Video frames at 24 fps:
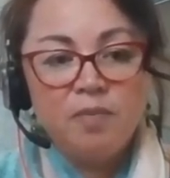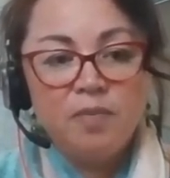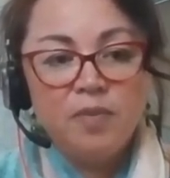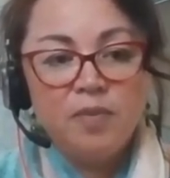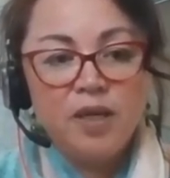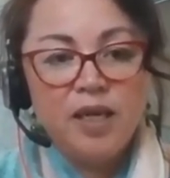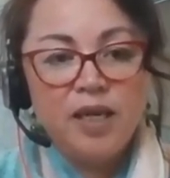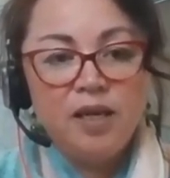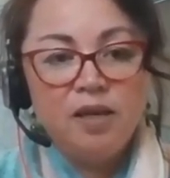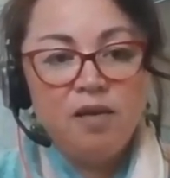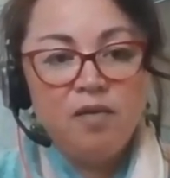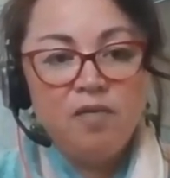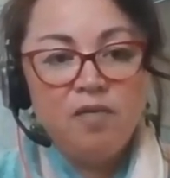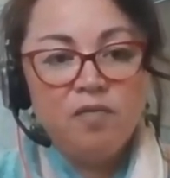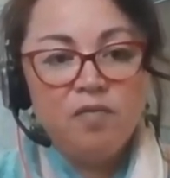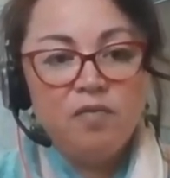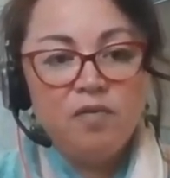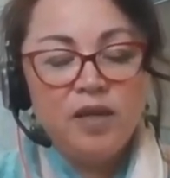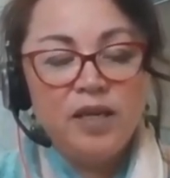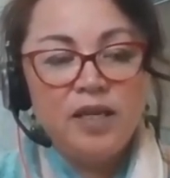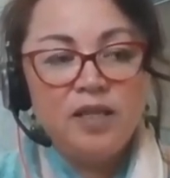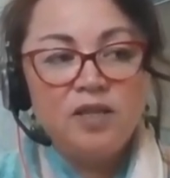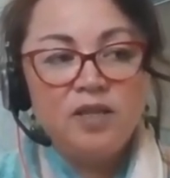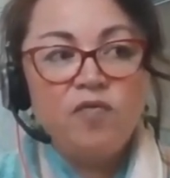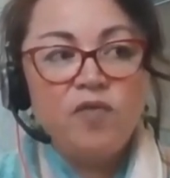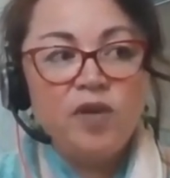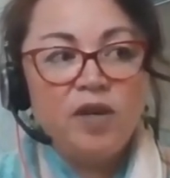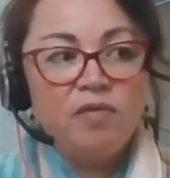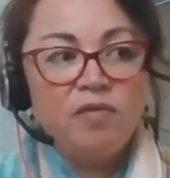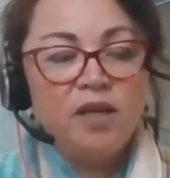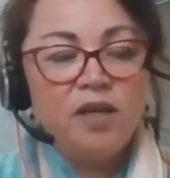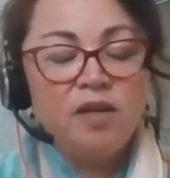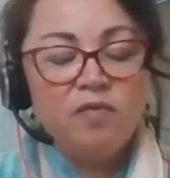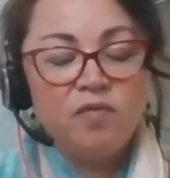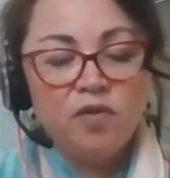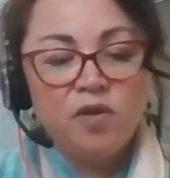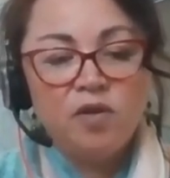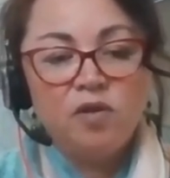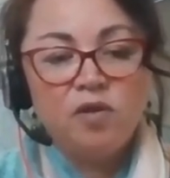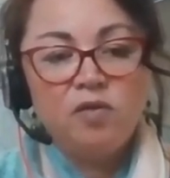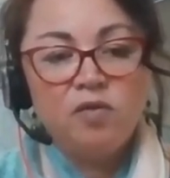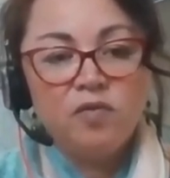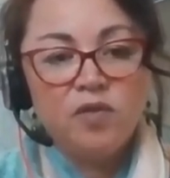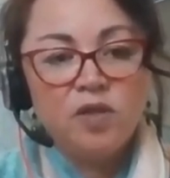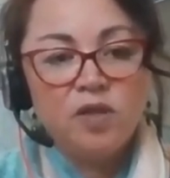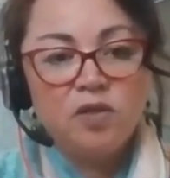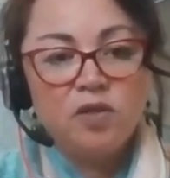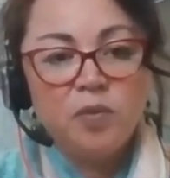He is very
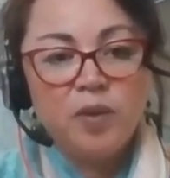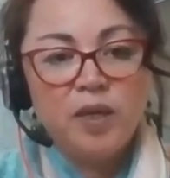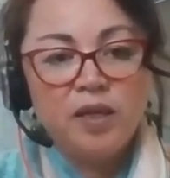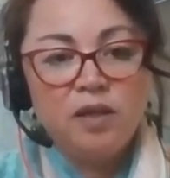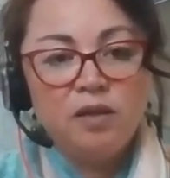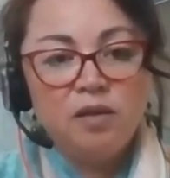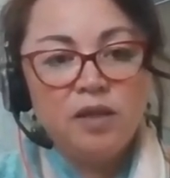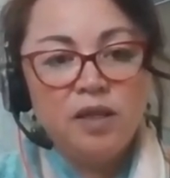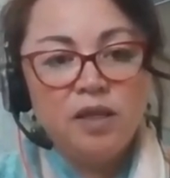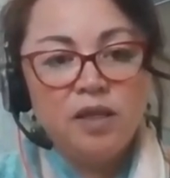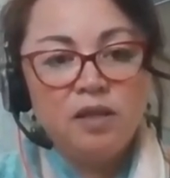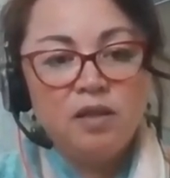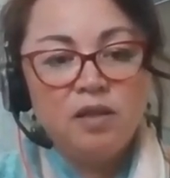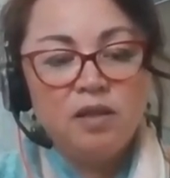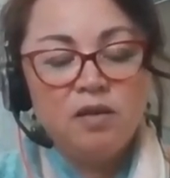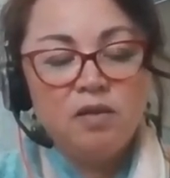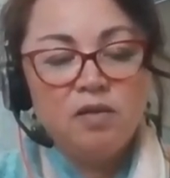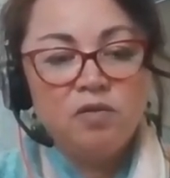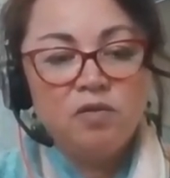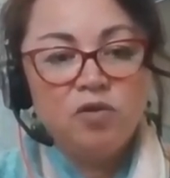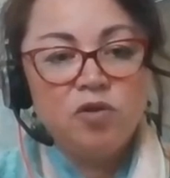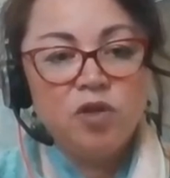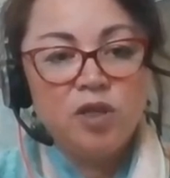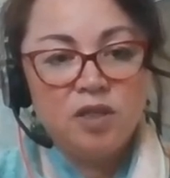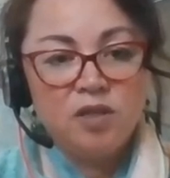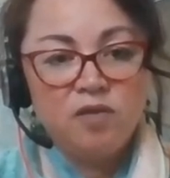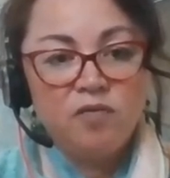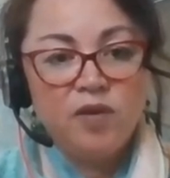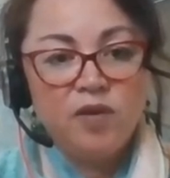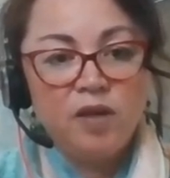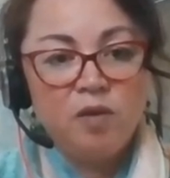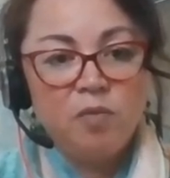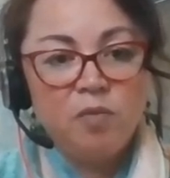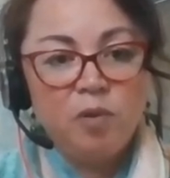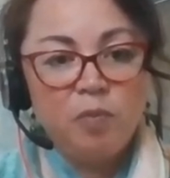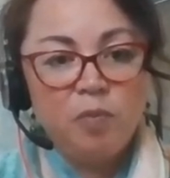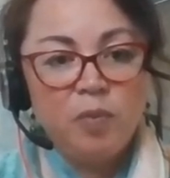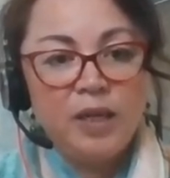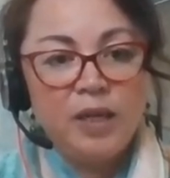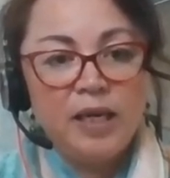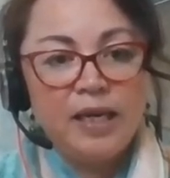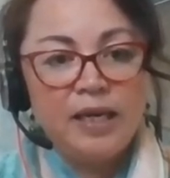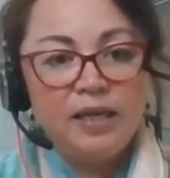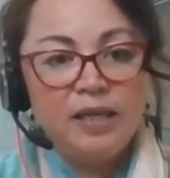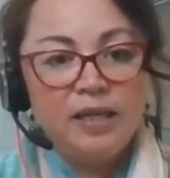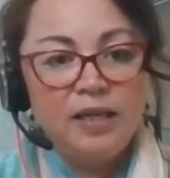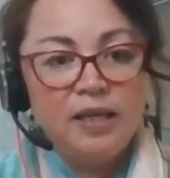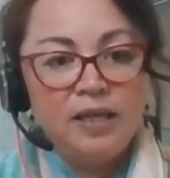involved as well in the trust development
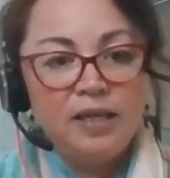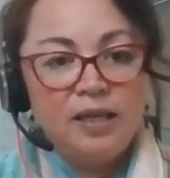plan.